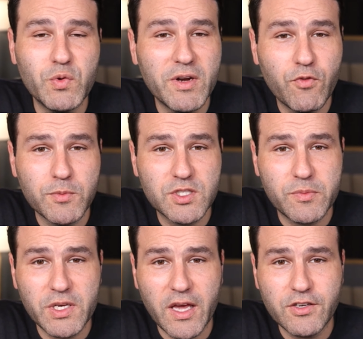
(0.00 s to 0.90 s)
Too many forms
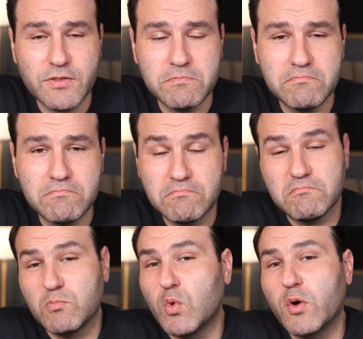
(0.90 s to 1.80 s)
of communication.
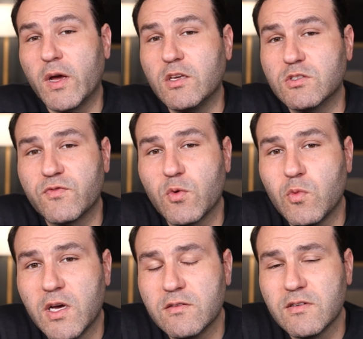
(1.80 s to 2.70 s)
What do I use for
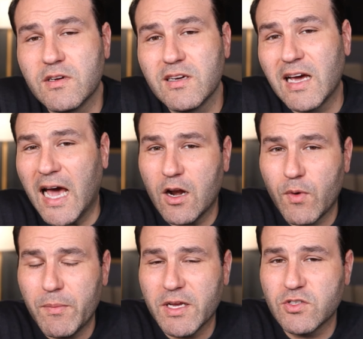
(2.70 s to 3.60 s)
what? How
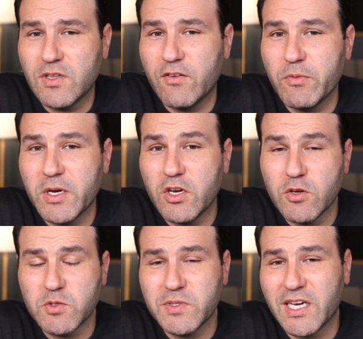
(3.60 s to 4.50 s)
do I make sure that everybody
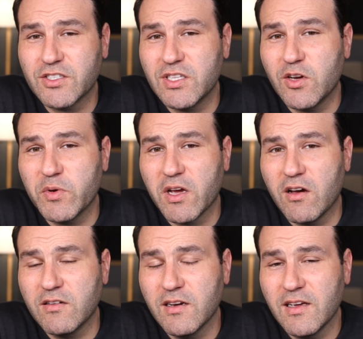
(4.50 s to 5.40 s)
knows what's actually going
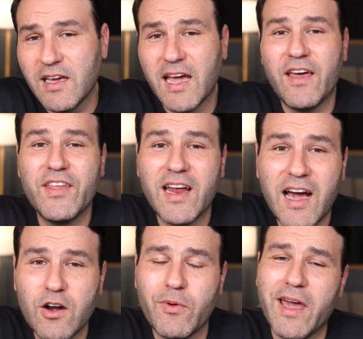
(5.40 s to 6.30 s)
on? And then
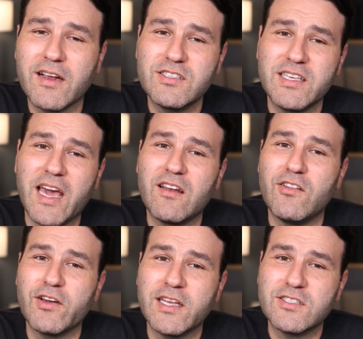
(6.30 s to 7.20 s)
how do I actually
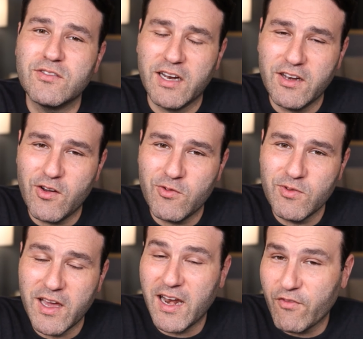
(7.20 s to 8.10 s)
catalog it so that I
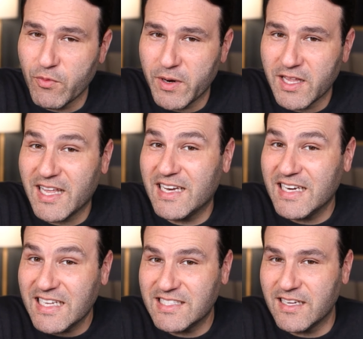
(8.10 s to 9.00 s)
know and everybody that
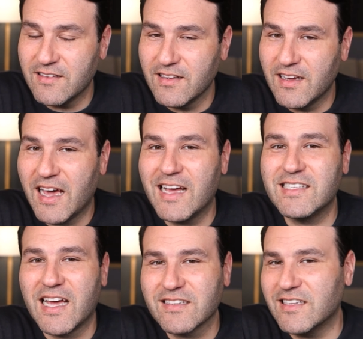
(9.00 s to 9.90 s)
needs it
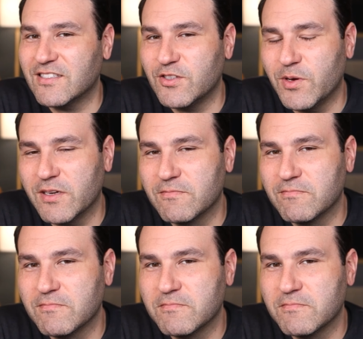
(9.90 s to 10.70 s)
has access to it?